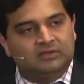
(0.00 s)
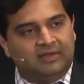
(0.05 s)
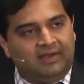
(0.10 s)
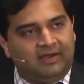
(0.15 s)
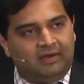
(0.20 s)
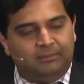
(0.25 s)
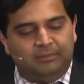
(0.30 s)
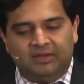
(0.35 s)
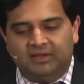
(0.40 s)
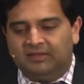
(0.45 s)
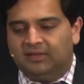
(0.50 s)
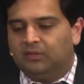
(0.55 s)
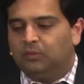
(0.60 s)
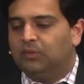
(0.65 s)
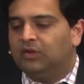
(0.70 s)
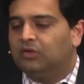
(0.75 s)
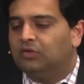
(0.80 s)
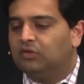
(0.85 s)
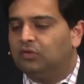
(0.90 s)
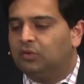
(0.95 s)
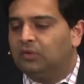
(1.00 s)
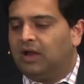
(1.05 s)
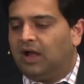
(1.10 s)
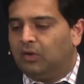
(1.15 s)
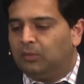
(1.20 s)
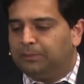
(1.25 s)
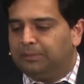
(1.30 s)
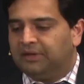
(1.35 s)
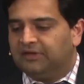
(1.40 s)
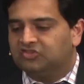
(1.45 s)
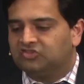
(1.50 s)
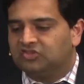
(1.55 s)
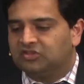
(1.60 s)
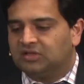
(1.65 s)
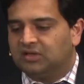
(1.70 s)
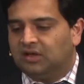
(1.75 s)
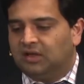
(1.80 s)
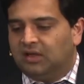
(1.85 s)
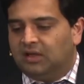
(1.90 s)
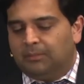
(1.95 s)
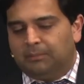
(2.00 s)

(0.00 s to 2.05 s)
therapy that we could do it outpatient,